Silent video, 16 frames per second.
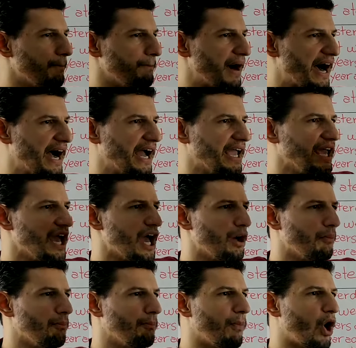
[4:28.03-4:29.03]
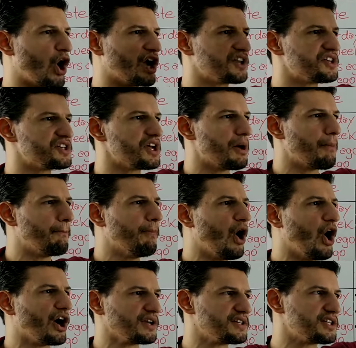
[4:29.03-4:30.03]
Buy, bought.
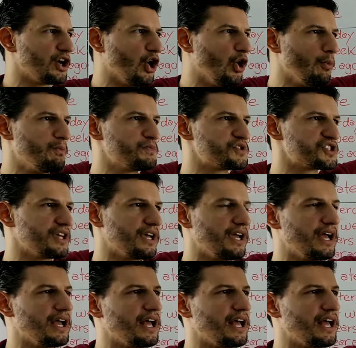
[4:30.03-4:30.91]
Oops.